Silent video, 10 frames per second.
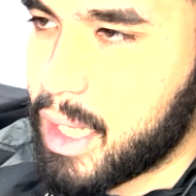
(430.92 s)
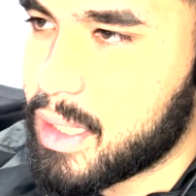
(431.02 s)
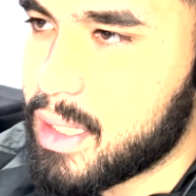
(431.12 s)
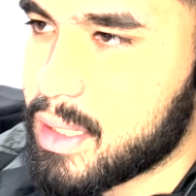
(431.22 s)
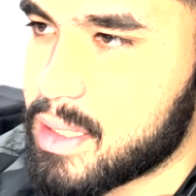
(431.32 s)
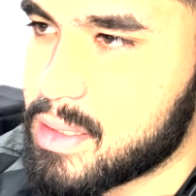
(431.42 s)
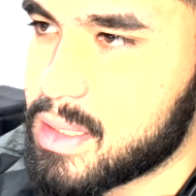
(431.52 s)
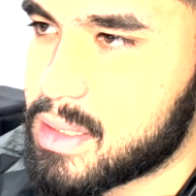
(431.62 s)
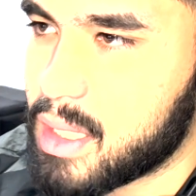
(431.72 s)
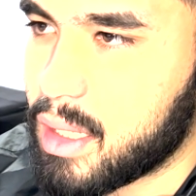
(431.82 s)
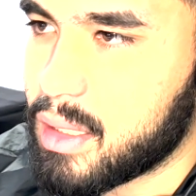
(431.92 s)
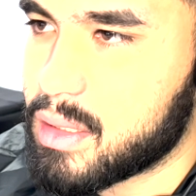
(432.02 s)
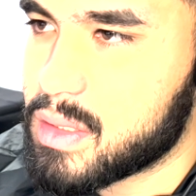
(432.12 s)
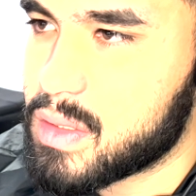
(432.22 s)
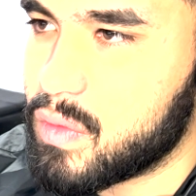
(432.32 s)
think Izzy's
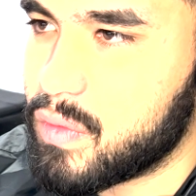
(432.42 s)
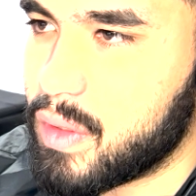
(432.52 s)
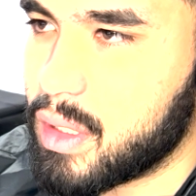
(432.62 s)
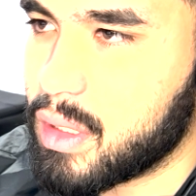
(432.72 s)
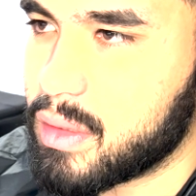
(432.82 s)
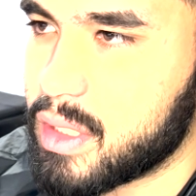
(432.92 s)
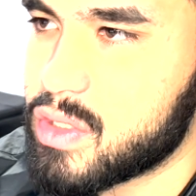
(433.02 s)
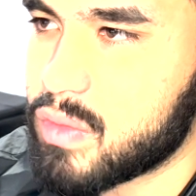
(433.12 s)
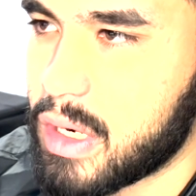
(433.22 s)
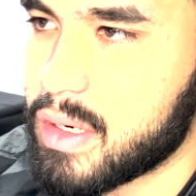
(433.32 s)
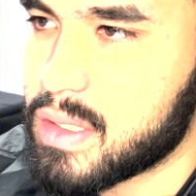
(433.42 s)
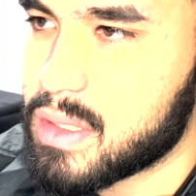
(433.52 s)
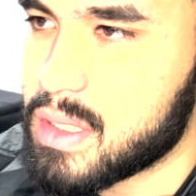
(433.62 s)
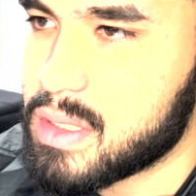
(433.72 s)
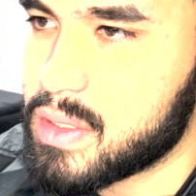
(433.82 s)
taking this so far. This round
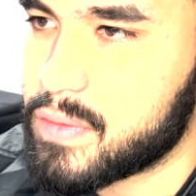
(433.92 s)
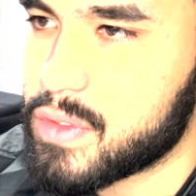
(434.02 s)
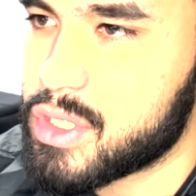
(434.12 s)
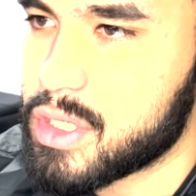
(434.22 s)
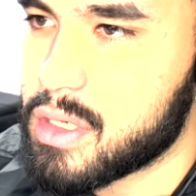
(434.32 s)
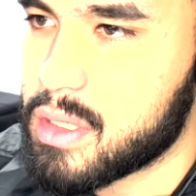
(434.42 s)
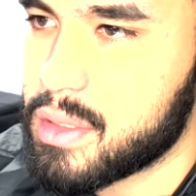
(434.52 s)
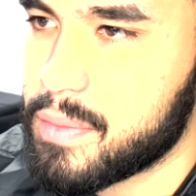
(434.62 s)
is Izzy's for sure.